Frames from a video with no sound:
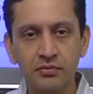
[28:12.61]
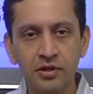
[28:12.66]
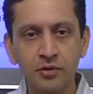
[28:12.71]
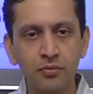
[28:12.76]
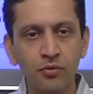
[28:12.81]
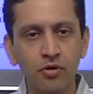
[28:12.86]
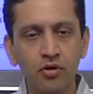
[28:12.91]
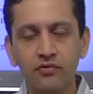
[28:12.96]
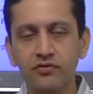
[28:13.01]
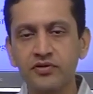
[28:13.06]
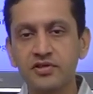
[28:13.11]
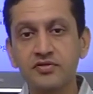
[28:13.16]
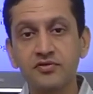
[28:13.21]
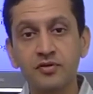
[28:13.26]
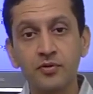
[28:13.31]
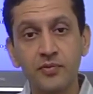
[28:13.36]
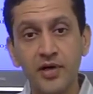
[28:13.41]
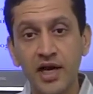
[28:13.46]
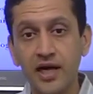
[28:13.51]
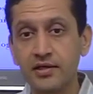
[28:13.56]
but
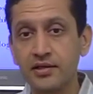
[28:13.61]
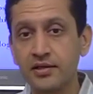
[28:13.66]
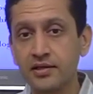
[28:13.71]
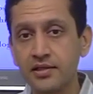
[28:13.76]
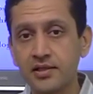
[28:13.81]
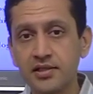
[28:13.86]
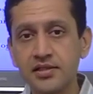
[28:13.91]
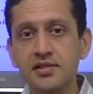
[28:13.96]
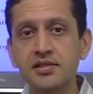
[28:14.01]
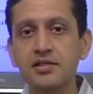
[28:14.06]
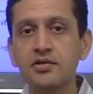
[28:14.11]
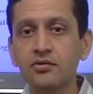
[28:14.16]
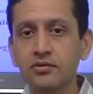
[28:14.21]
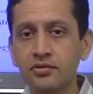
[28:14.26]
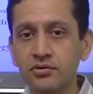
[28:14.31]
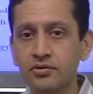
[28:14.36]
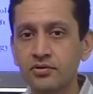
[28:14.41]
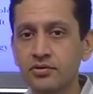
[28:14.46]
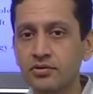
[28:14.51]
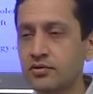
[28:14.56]
profits were practically
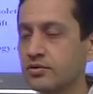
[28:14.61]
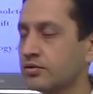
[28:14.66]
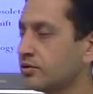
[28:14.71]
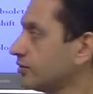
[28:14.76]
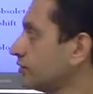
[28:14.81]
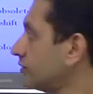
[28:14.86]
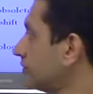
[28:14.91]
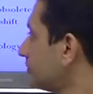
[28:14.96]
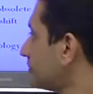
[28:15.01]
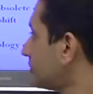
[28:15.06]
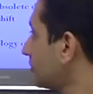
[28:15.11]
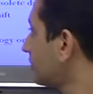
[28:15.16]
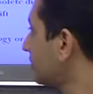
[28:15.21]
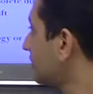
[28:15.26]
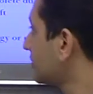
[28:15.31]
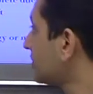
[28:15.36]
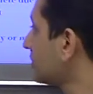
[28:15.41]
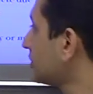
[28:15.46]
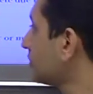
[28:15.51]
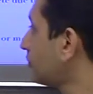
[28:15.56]
zero. So
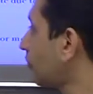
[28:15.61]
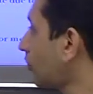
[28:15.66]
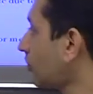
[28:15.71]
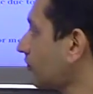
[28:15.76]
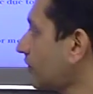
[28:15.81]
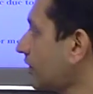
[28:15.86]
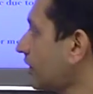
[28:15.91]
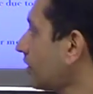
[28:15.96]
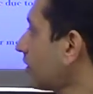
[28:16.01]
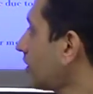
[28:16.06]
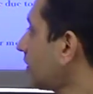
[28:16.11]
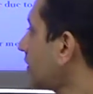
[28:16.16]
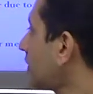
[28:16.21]
this is what we